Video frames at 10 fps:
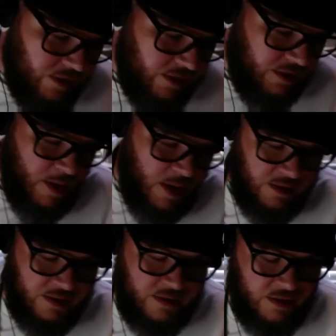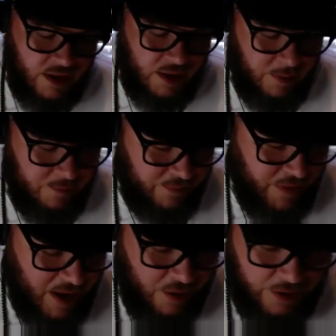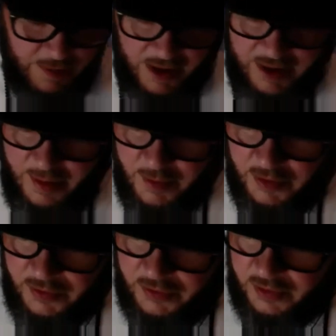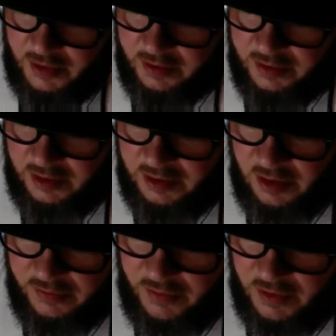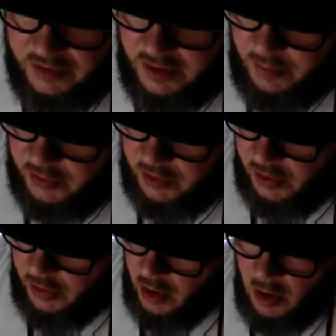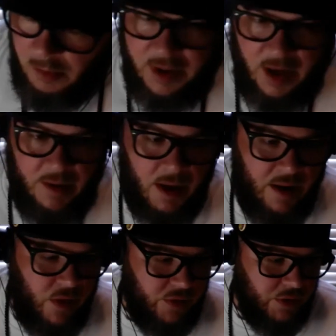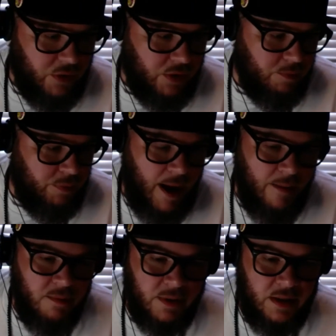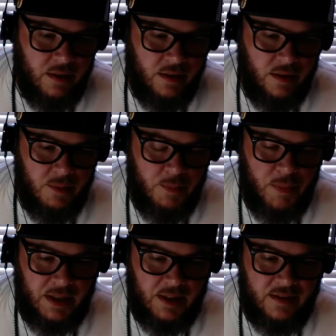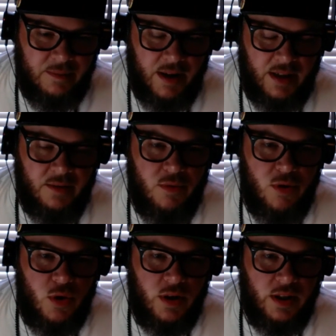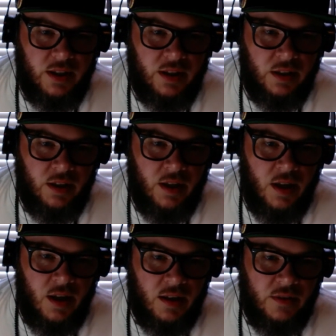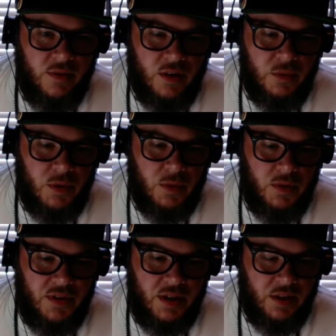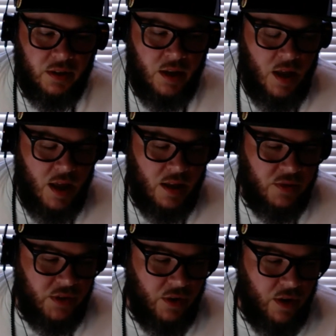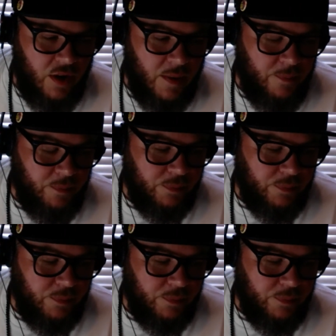the smallest following by numbers, as far as numbers go, but I've also probably the biggest in my community as far as where we're sitting. And so